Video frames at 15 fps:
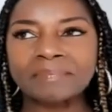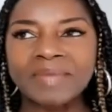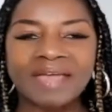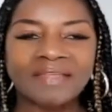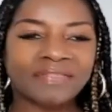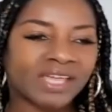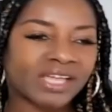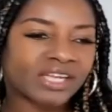
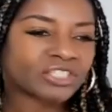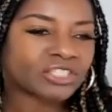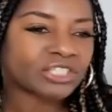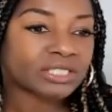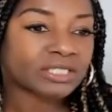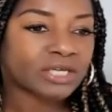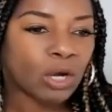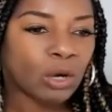And then
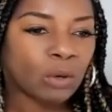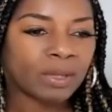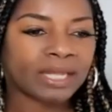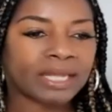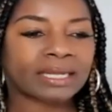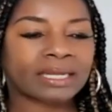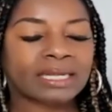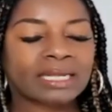just
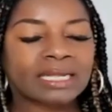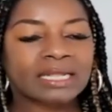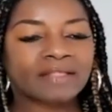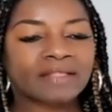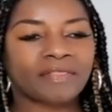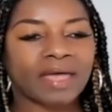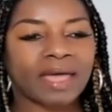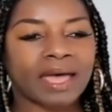knowing
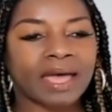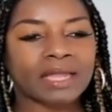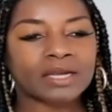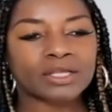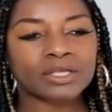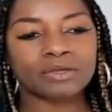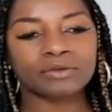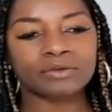that
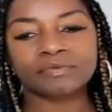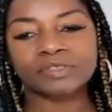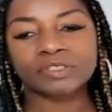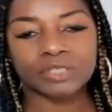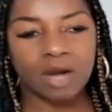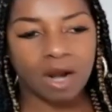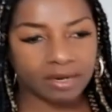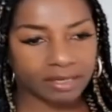you've
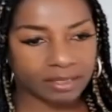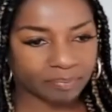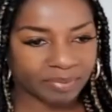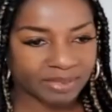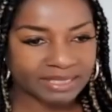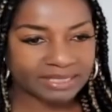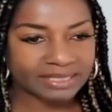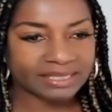started a
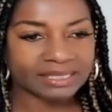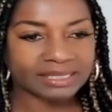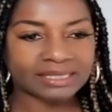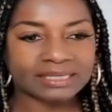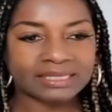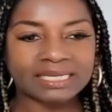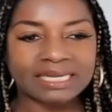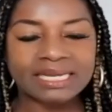
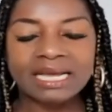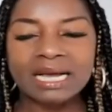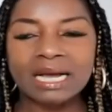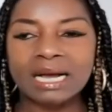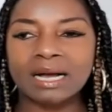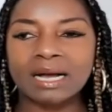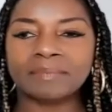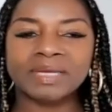business,
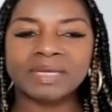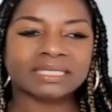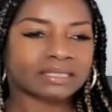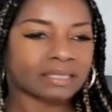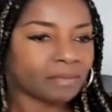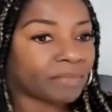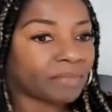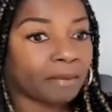it's
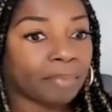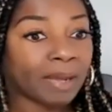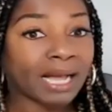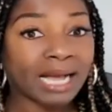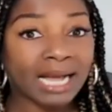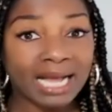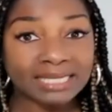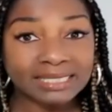something
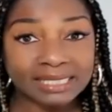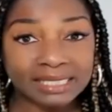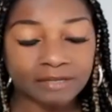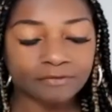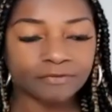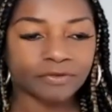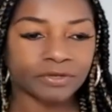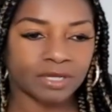
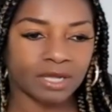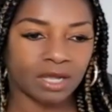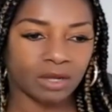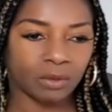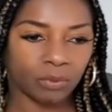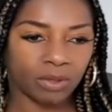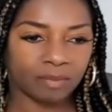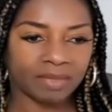positive for young
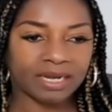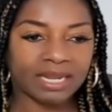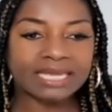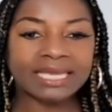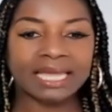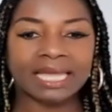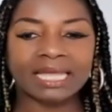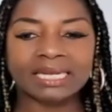women.
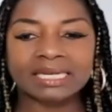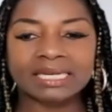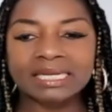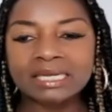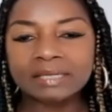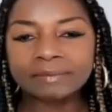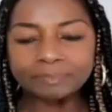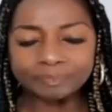Again,
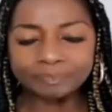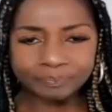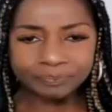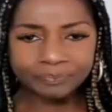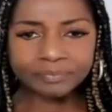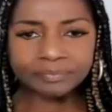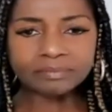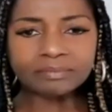
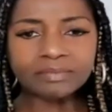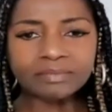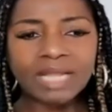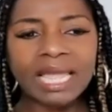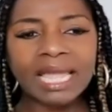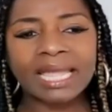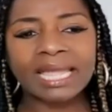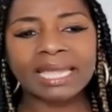
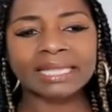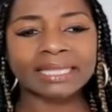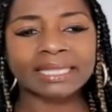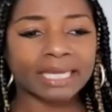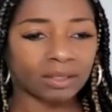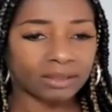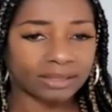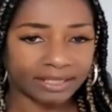
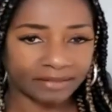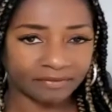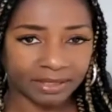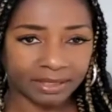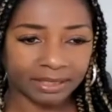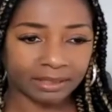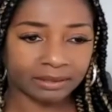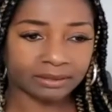Haley
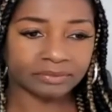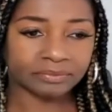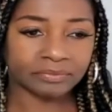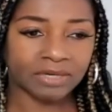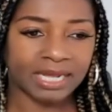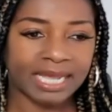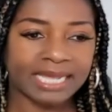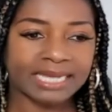Olivia,
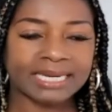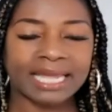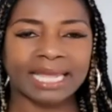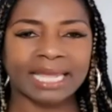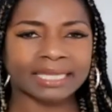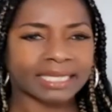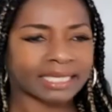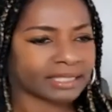right?
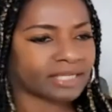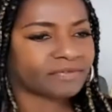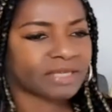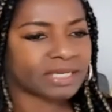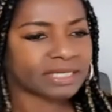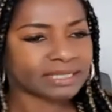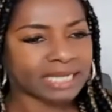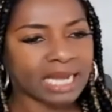
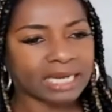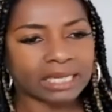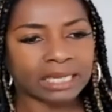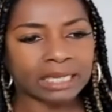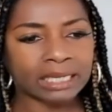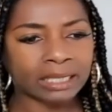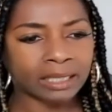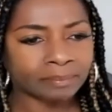
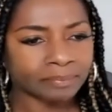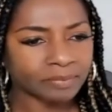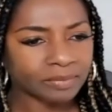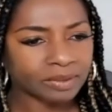HaleyOlivia.com.